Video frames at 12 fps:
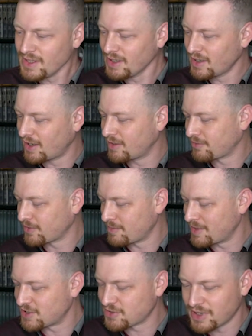for the
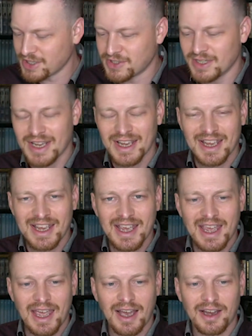menstruation.
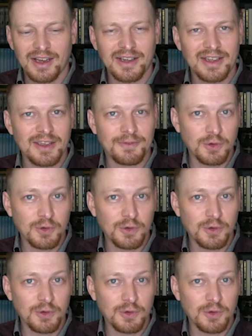If